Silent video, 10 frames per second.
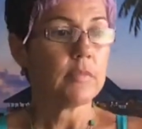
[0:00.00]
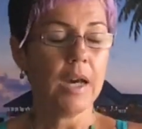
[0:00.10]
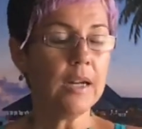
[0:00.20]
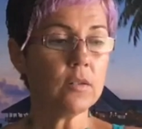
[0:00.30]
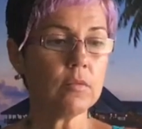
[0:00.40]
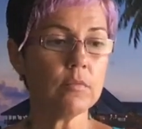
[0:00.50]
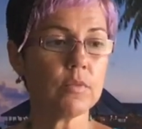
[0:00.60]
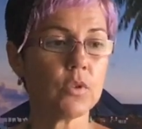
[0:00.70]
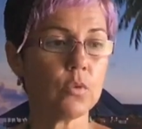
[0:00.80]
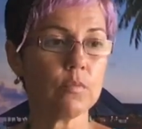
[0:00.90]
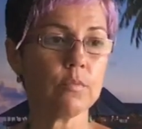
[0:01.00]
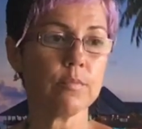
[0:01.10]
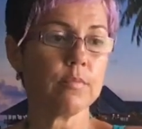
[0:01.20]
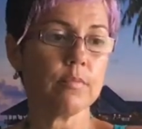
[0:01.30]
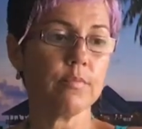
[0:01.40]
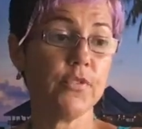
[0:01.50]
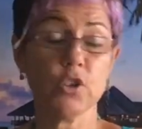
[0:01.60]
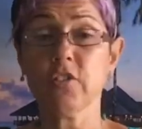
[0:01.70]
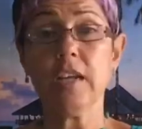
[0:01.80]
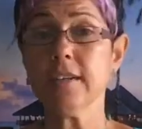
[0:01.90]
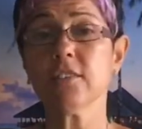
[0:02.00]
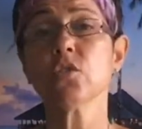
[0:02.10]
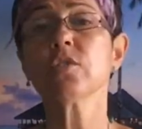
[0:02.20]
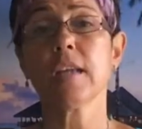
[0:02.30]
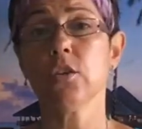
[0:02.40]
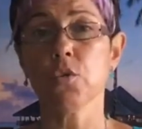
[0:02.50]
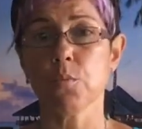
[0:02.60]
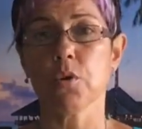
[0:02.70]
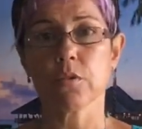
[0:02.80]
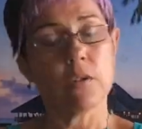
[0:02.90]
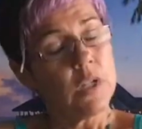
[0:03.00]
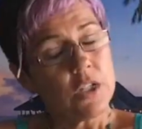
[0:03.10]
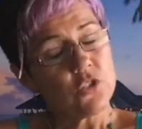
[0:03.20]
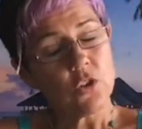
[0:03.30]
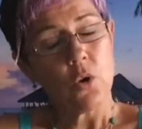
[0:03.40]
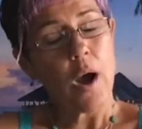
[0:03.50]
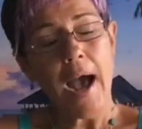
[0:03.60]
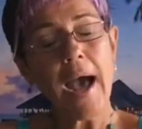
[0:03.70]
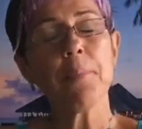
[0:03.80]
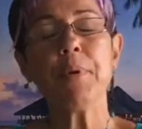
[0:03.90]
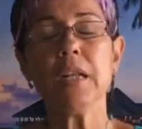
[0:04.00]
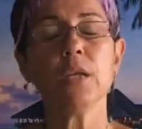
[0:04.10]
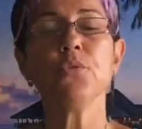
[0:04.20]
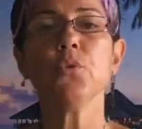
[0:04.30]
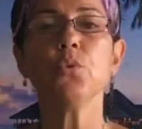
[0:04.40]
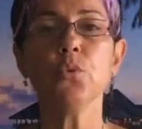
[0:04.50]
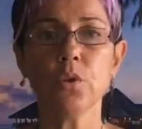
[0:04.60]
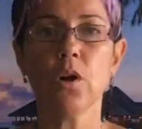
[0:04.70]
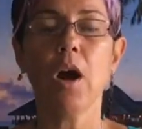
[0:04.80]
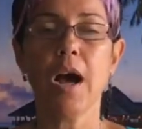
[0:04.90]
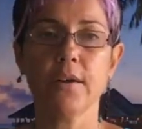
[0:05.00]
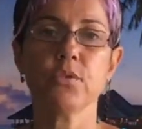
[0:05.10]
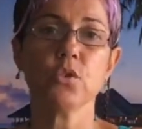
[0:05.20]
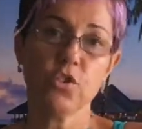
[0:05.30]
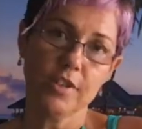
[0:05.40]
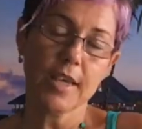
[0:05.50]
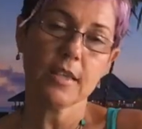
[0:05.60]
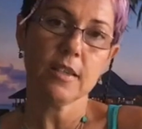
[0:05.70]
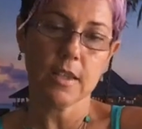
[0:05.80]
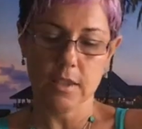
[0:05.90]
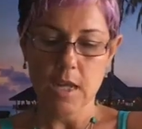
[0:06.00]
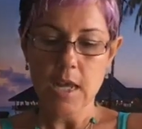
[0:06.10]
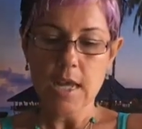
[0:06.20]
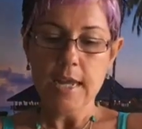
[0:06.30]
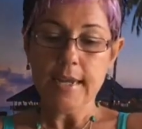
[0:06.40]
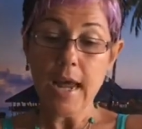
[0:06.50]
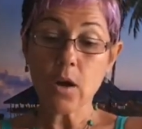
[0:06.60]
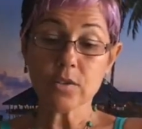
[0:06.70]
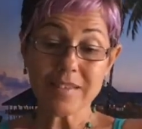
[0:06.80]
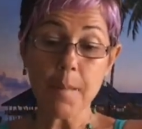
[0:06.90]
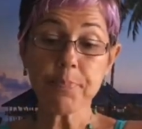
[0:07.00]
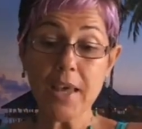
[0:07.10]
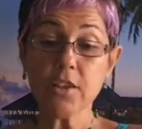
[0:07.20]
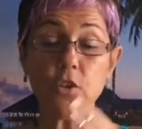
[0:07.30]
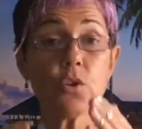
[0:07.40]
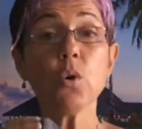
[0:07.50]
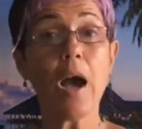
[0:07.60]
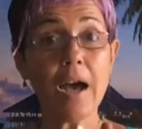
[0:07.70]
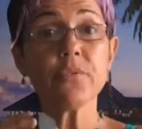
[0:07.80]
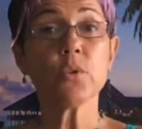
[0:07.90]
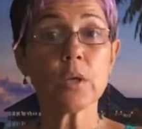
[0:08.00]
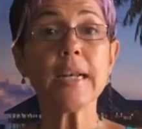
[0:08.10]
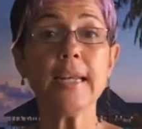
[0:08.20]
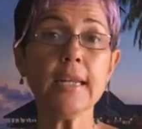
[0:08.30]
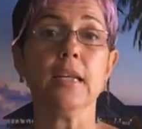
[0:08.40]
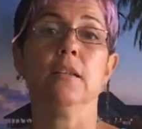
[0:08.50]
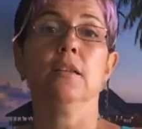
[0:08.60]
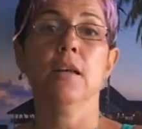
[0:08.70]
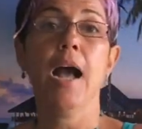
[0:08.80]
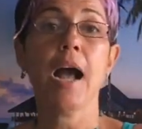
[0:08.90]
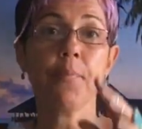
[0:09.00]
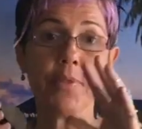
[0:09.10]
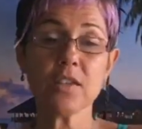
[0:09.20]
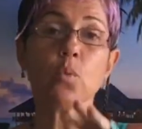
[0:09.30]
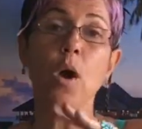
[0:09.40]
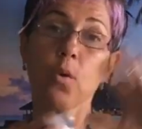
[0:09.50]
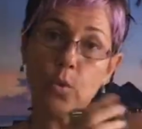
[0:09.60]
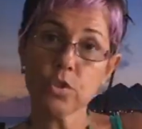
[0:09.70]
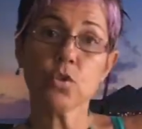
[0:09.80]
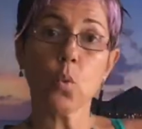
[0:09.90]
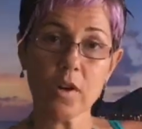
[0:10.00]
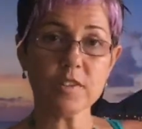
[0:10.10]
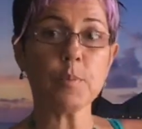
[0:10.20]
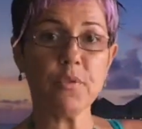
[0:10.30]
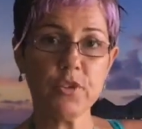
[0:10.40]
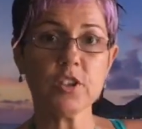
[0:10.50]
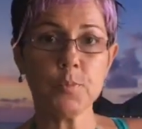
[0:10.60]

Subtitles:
don't know, for sellers to sell you more. So I believe you do not have to change it. Now, sometimes you do have to clean it. And that's why I want you to watch my first